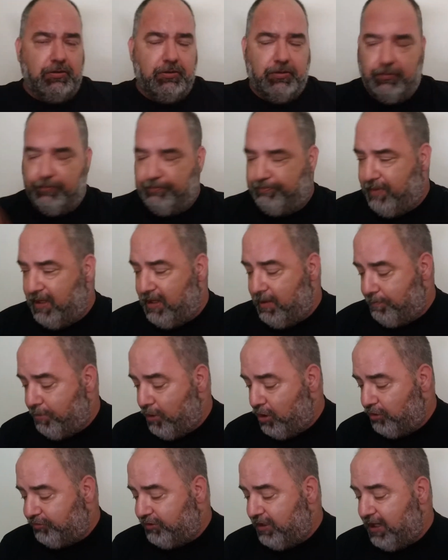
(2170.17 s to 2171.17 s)
been
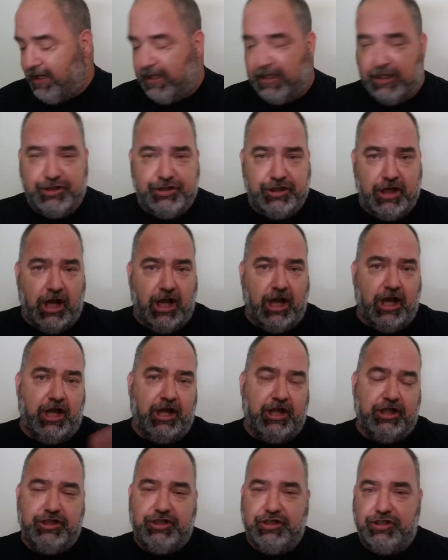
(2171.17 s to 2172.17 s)
impersonating a
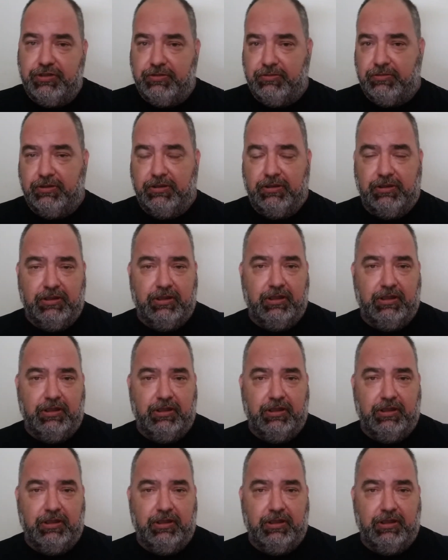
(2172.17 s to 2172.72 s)
judge. The